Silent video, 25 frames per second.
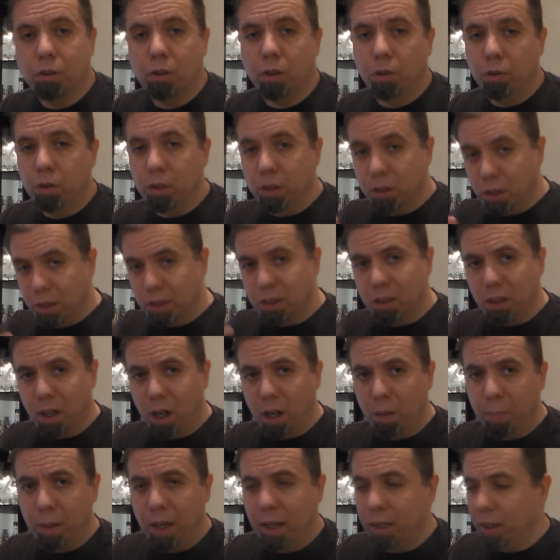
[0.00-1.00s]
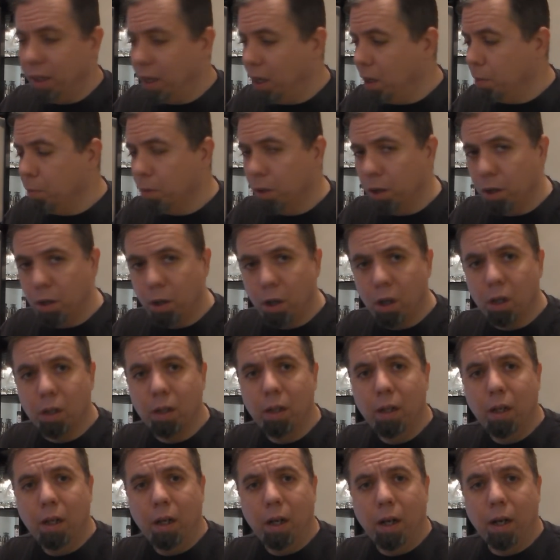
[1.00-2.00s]
So it's not a bad camera at
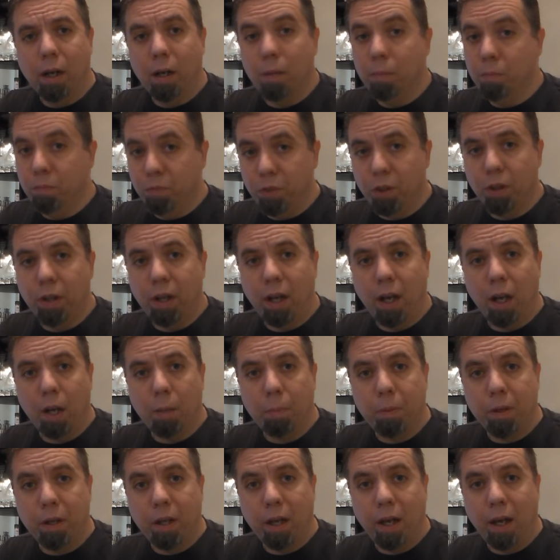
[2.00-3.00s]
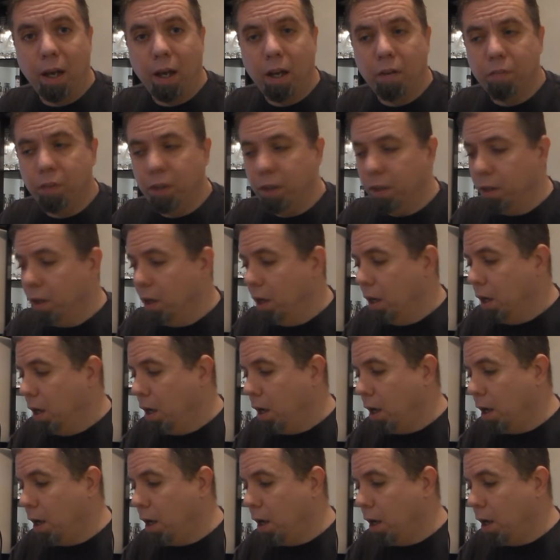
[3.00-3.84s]
all, and I'm very happy to have it.